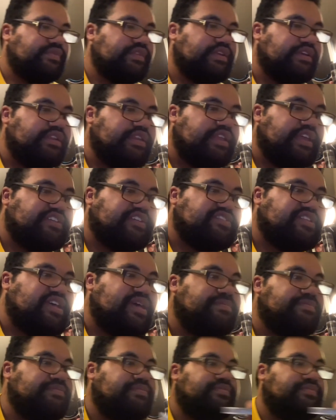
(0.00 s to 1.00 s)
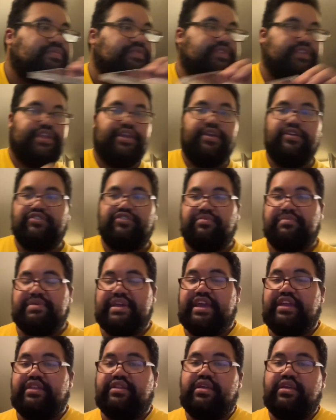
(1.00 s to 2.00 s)
Next up, here's a
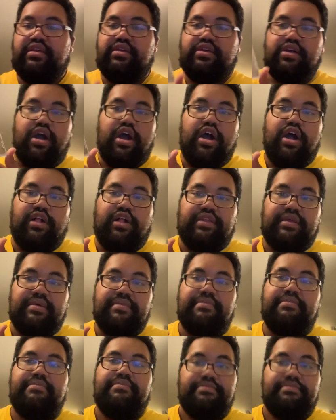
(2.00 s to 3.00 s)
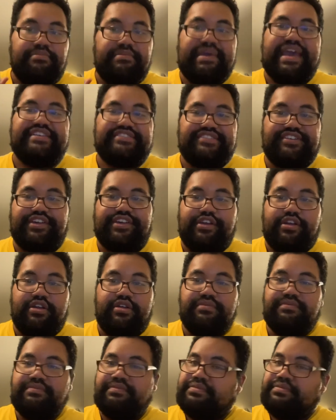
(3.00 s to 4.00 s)
band called
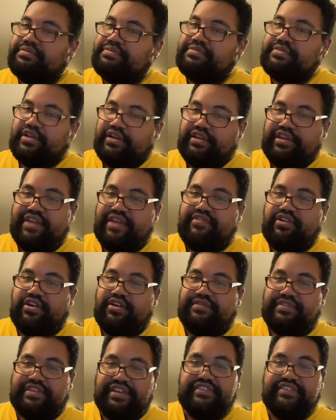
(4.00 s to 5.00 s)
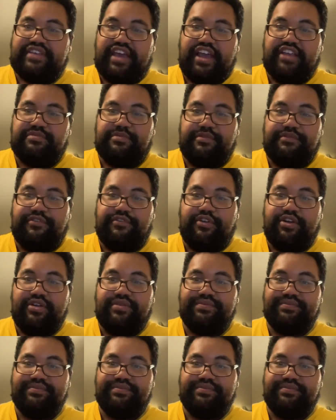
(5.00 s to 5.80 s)
Massacre. Never heard of these guys before.